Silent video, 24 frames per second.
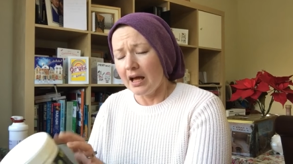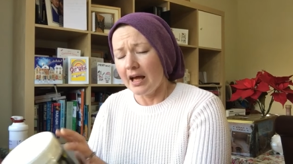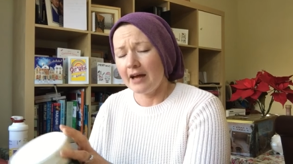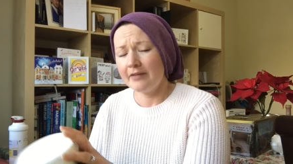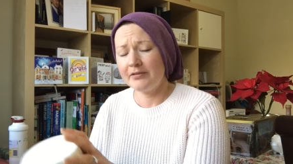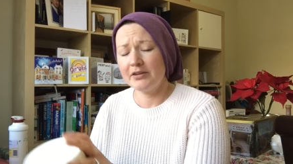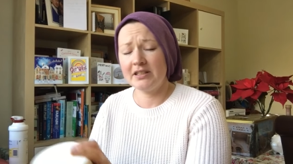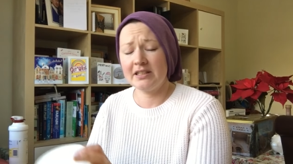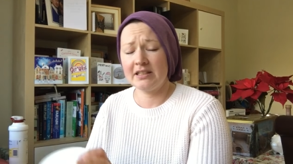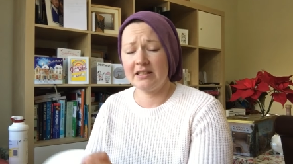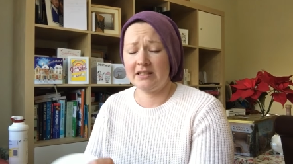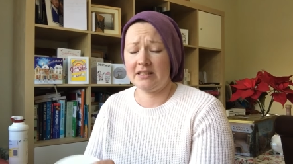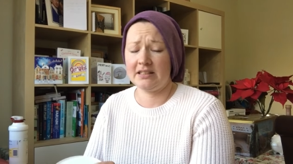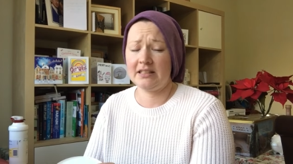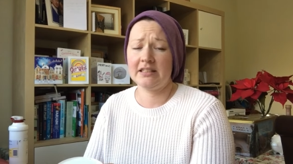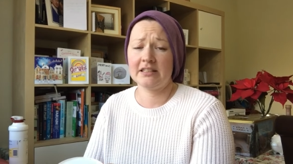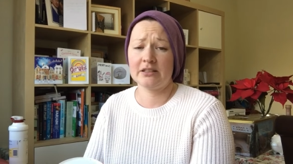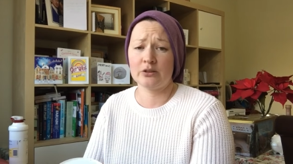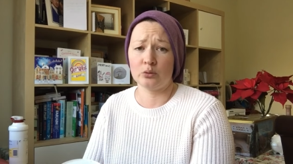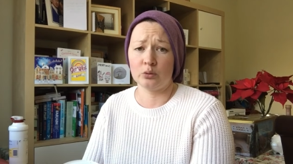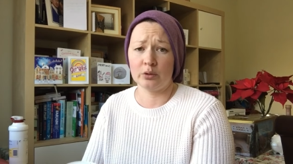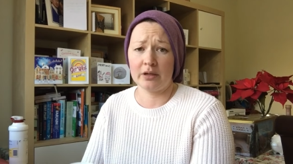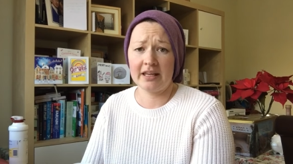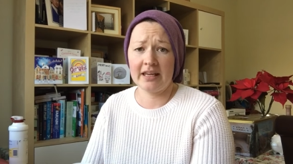ever since
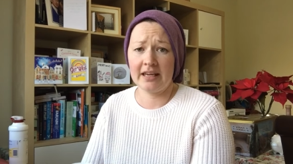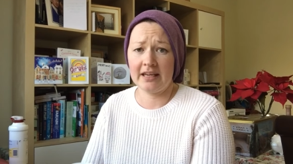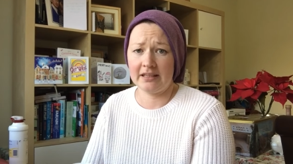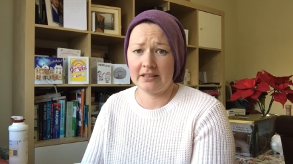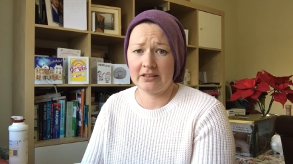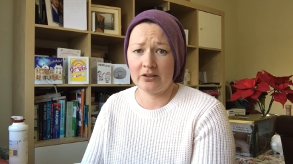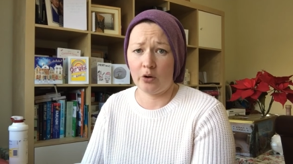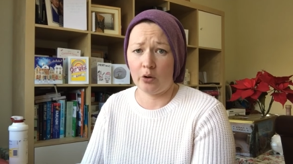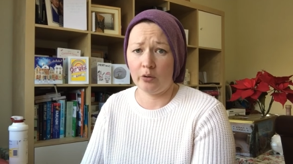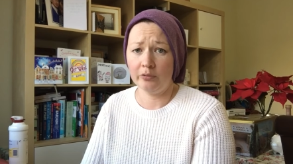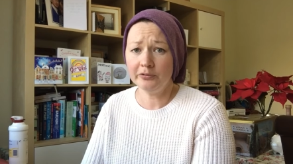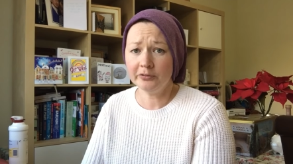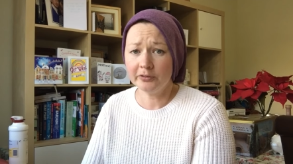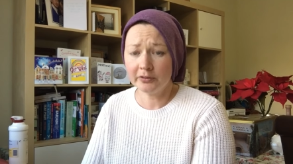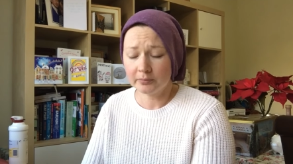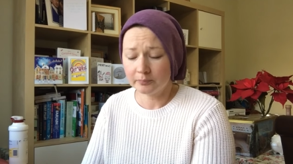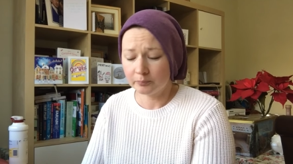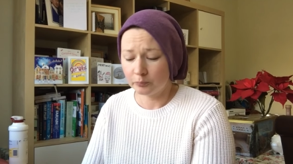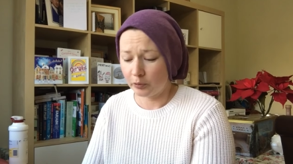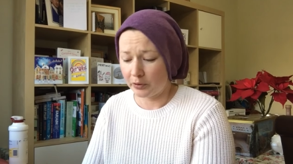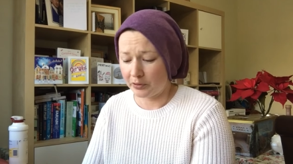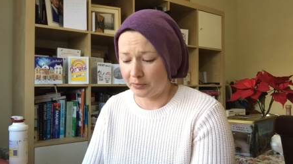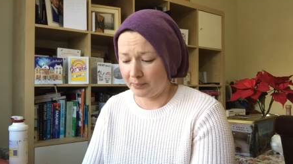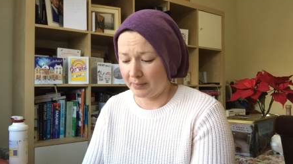this all kicked off
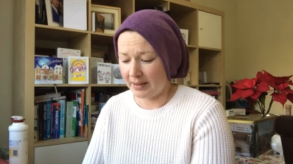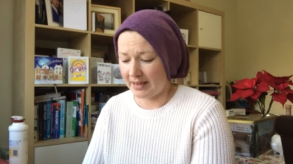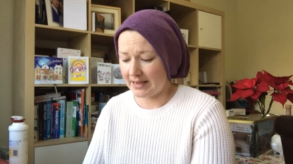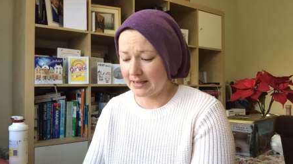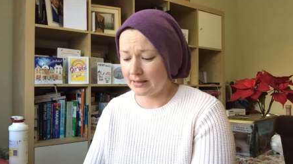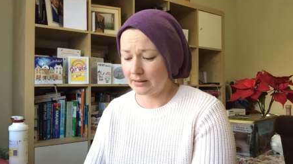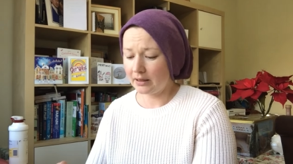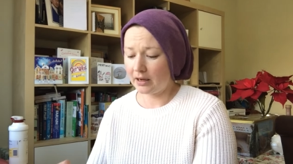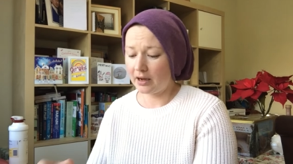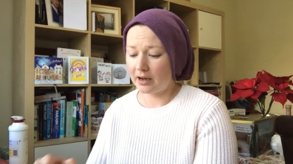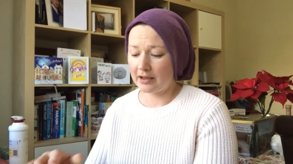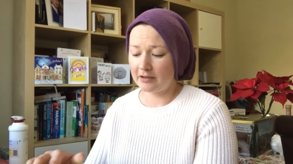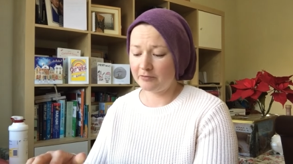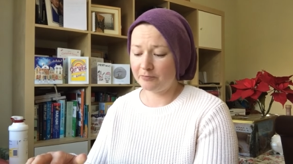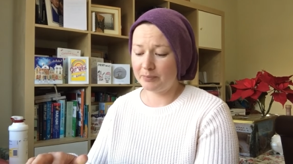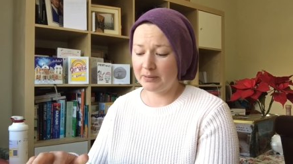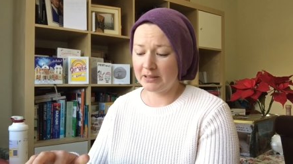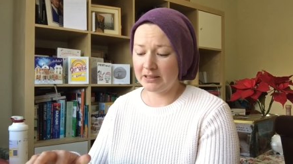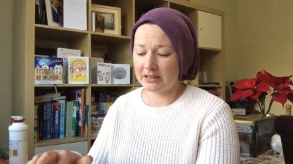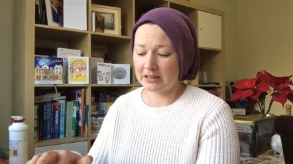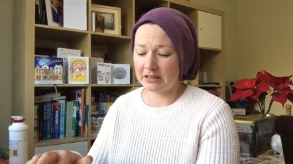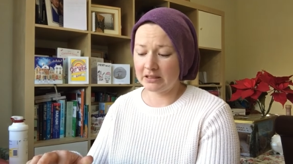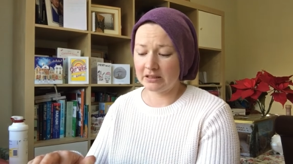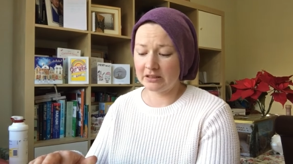with me, I've
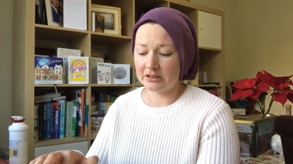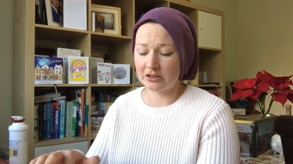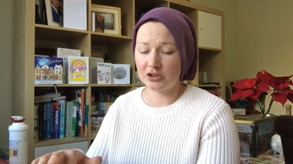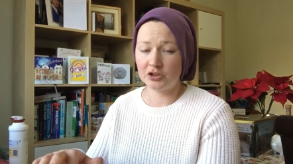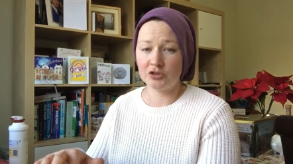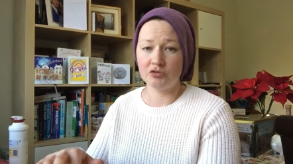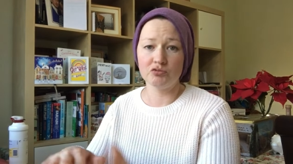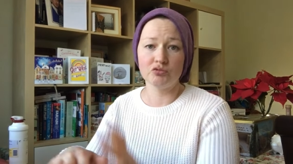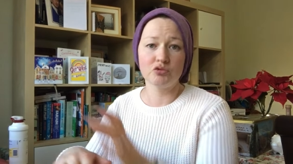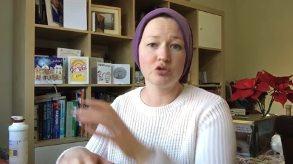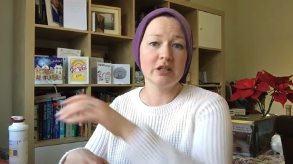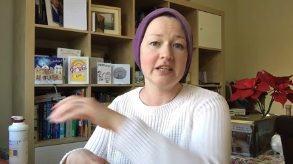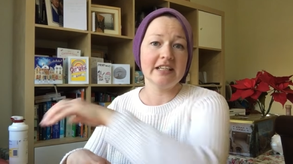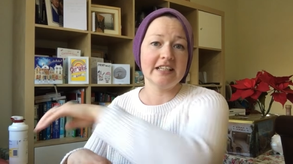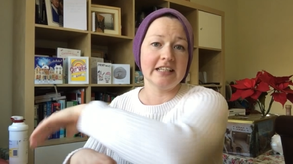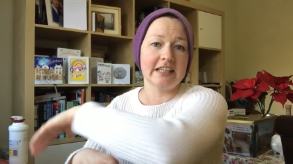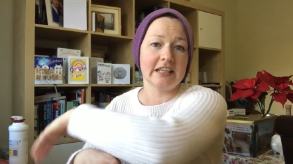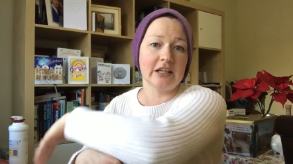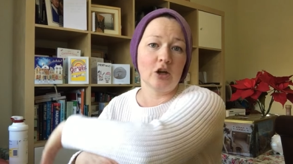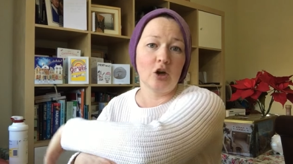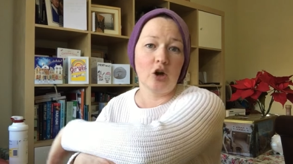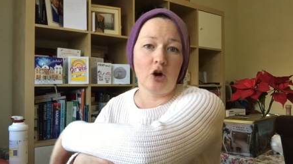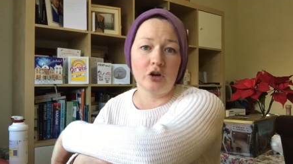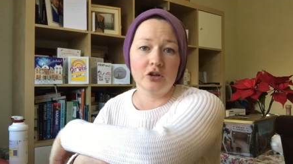been
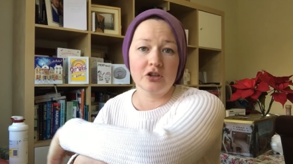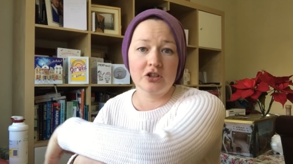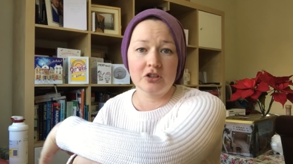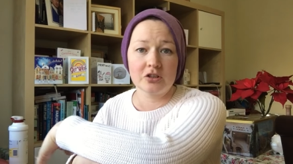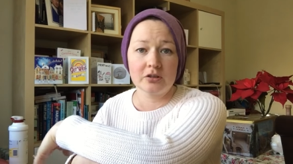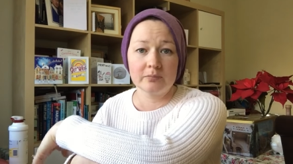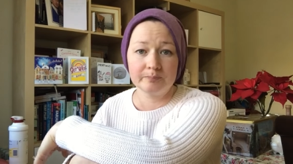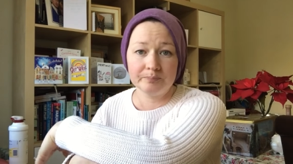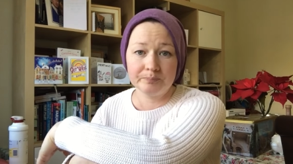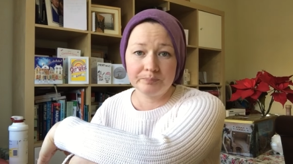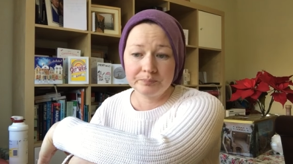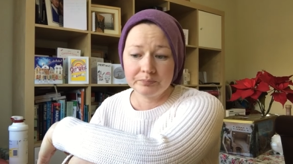reading a lot